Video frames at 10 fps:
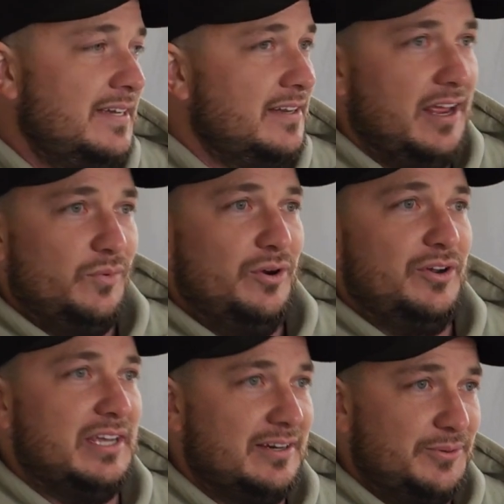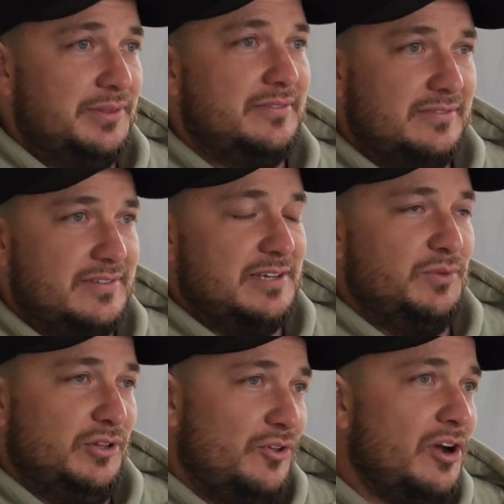networking with
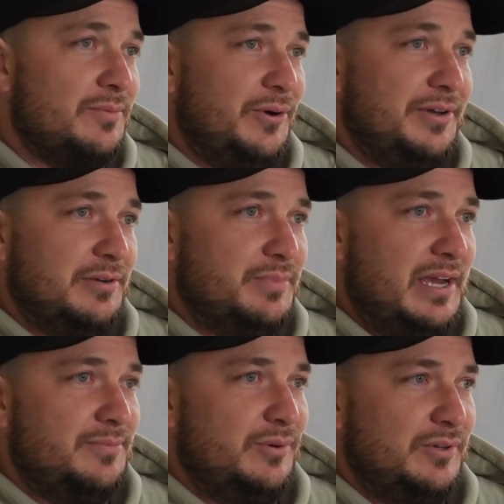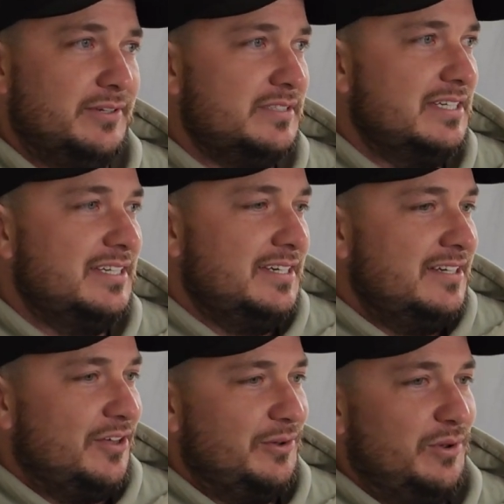similar like-minded people, and
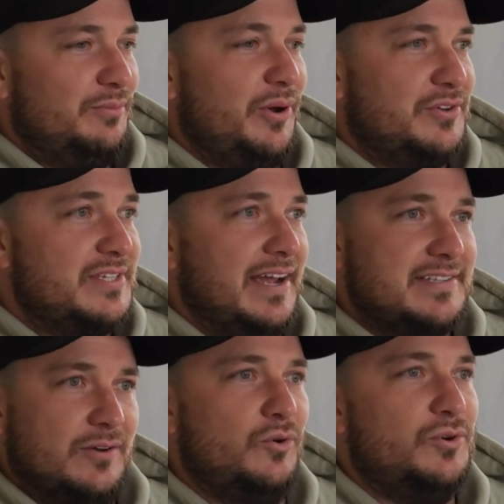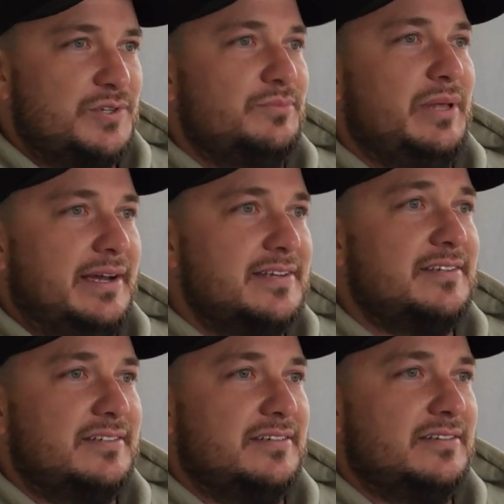I think we can both say it's an awesome
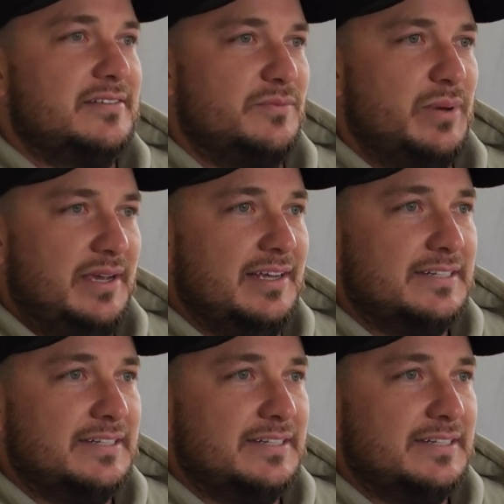place to be in.